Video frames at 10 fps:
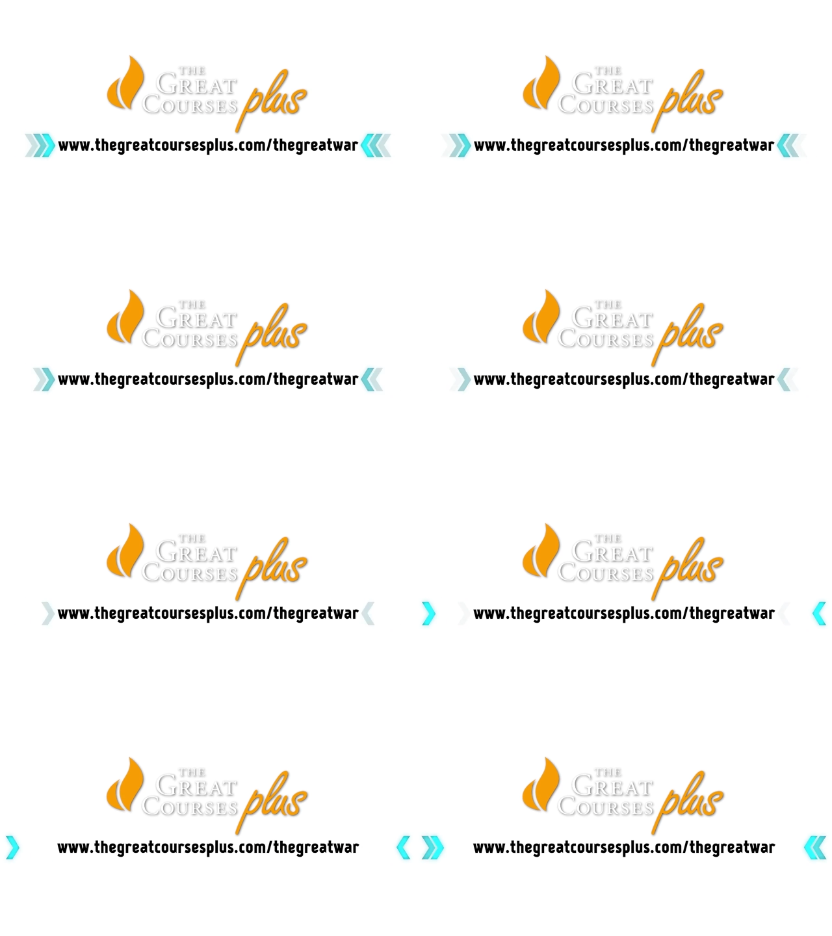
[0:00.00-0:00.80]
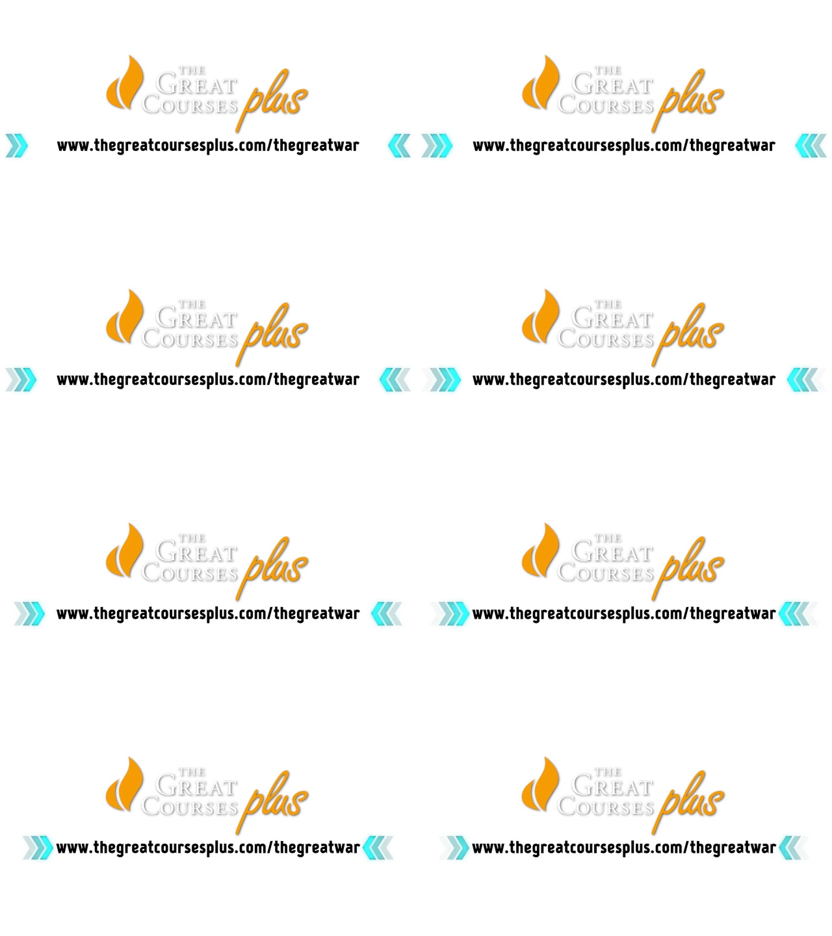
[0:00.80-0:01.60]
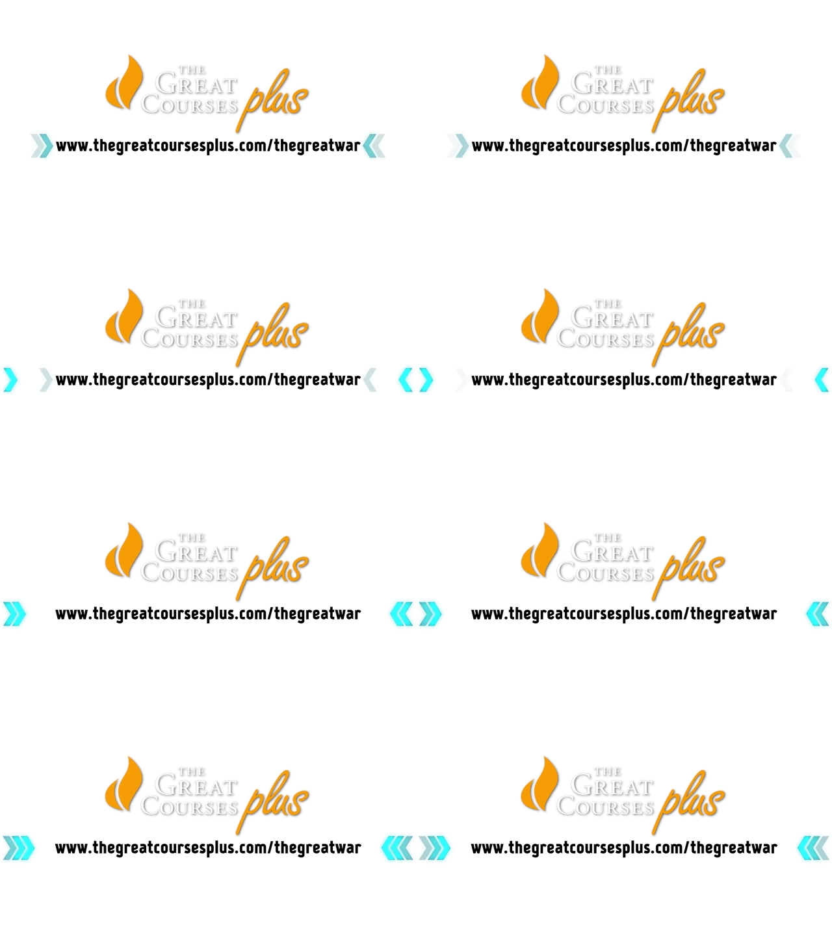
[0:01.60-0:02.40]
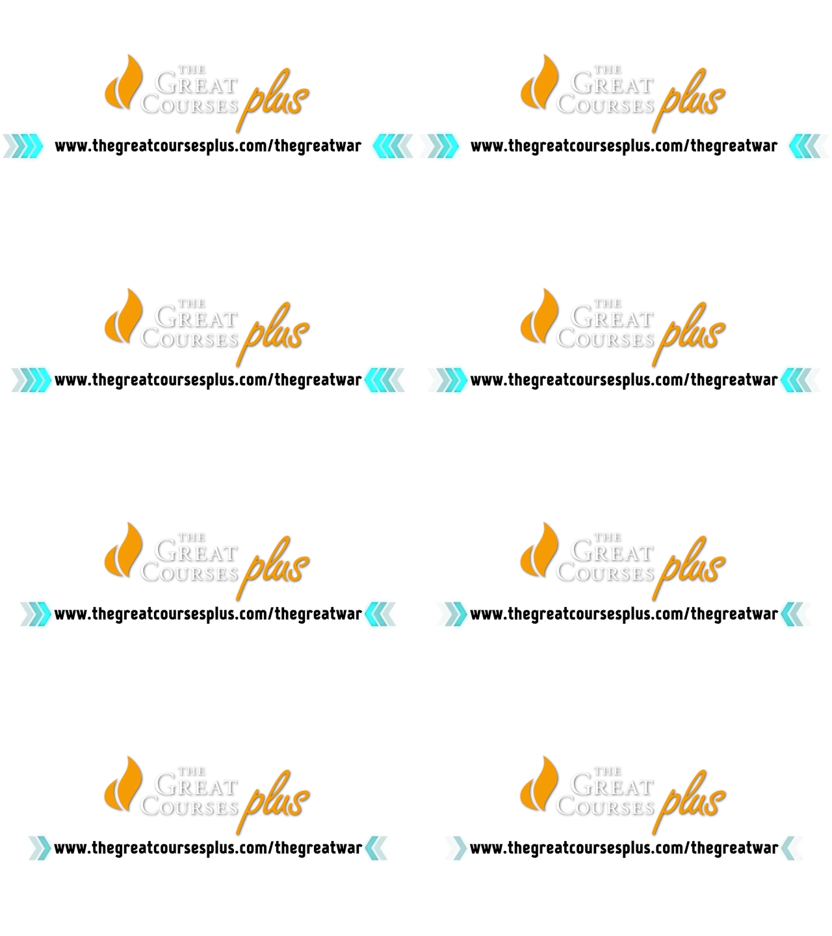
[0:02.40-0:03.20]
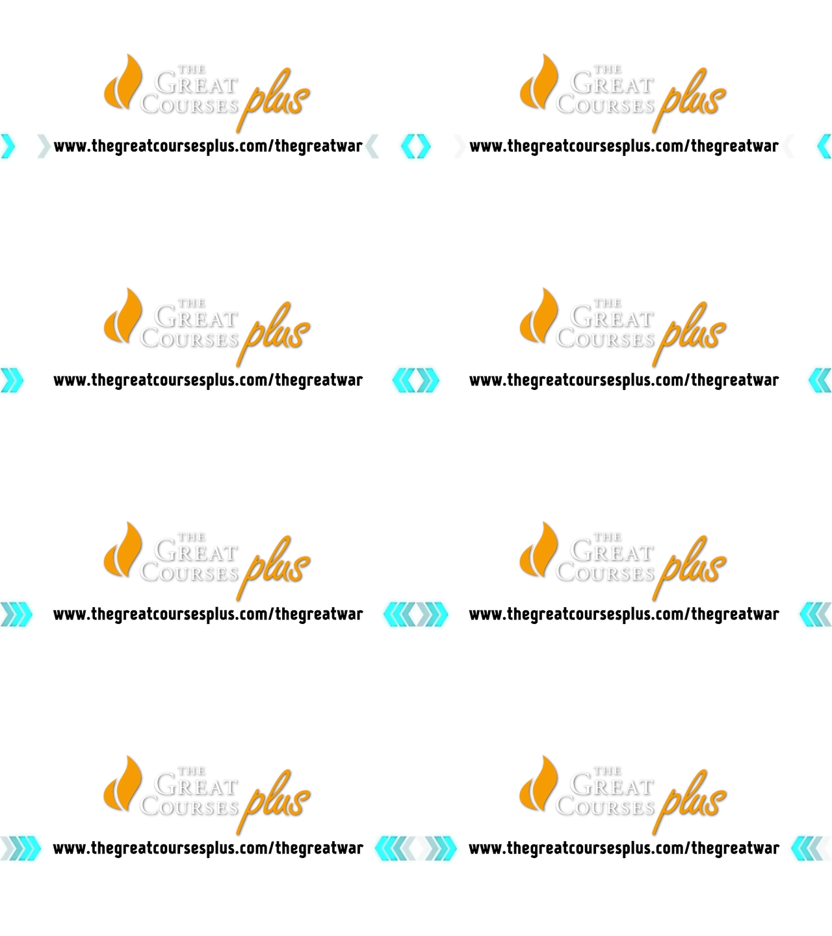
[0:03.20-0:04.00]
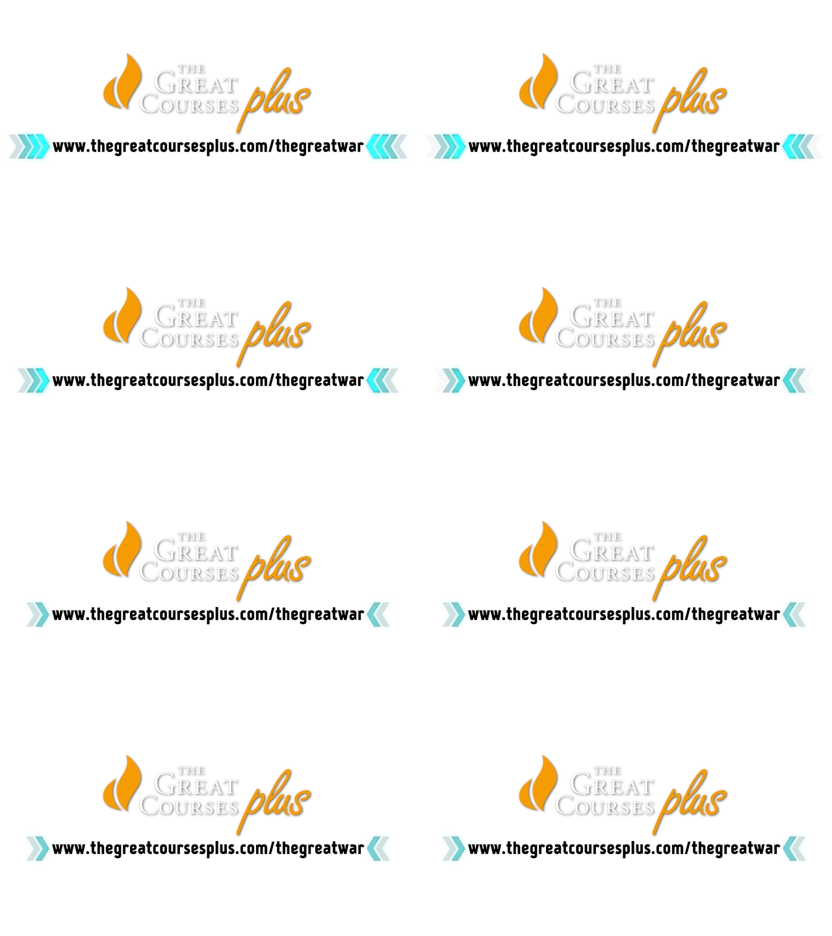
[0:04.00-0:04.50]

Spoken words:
No face is visible, so there are no lips to read.